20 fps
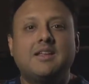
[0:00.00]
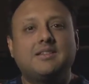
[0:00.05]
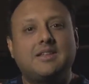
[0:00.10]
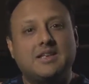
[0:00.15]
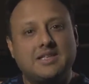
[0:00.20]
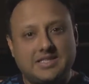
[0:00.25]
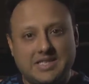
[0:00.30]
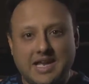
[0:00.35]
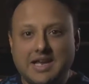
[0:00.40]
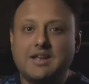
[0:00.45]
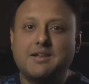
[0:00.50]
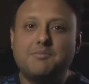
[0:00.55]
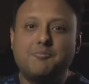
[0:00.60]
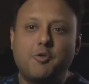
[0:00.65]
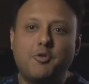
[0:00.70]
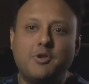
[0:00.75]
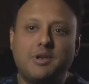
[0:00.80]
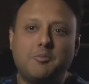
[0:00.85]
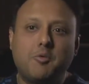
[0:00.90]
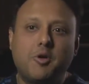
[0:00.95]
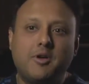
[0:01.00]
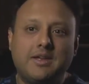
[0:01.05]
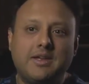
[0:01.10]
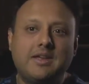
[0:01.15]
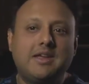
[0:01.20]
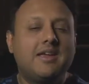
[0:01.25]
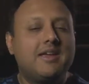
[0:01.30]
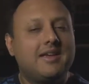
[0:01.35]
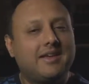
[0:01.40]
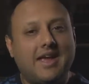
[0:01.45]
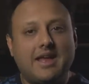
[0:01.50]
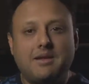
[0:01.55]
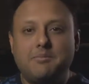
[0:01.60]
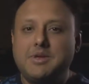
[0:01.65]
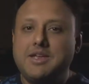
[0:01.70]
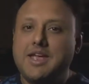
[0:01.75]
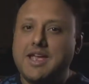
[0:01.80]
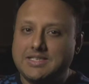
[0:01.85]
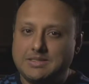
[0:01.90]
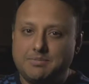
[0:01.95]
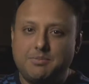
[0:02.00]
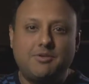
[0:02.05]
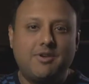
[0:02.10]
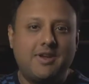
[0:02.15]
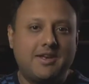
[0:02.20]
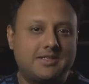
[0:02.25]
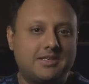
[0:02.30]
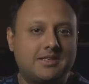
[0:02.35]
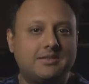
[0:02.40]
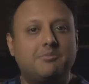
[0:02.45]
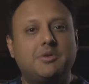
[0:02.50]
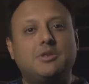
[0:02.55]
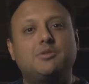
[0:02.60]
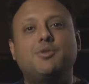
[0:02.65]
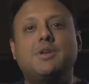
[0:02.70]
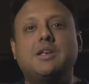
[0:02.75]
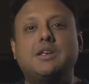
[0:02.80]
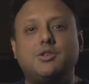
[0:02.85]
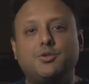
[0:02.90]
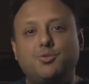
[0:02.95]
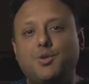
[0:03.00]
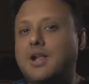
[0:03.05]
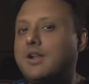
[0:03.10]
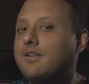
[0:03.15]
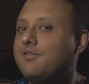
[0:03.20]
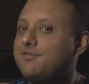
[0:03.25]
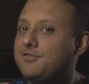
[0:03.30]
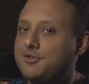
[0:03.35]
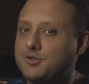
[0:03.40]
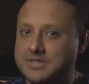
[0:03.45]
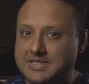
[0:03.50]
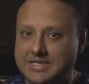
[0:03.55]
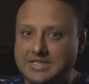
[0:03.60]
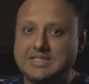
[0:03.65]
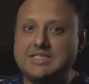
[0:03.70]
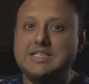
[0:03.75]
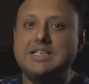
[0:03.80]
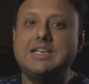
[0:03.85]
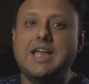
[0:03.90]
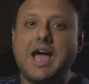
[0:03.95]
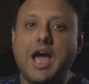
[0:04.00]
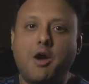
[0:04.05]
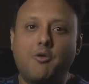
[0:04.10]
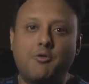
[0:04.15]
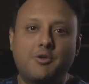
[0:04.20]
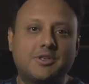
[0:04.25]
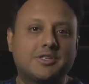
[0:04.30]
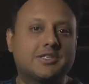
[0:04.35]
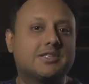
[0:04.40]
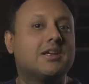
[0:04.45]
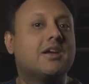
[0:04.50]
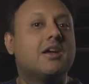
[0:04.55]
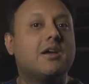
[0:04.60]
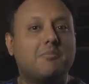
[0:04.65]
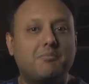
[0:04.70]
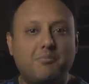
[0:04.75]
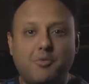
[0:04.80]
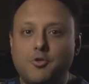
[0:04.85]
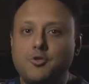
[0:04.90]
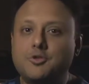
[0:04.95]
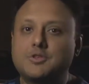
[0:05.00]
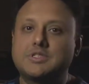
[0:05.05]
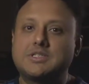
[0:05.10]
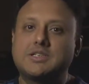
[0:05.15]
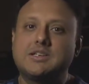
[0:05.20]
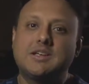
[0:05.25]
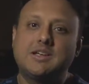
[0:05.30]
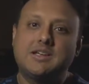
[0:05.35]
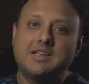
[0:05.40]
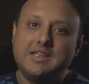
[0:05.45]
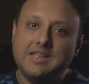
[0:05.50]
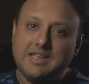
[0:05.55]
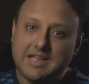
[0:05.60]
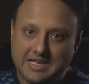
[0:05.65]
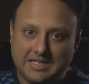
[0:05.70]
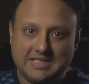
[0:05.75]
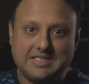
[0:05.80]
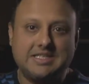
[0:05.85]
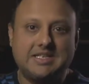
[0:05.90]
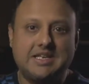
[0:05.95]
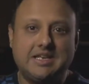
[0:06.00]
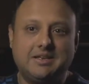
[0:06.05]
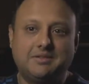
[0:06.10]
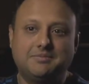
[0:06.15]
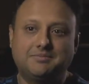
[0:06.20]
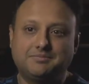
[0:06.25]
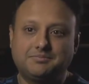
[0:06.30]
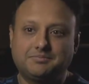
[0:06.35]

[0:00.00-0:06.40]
The second polar body can be aspirated between 12 to 16 hours post ICSI.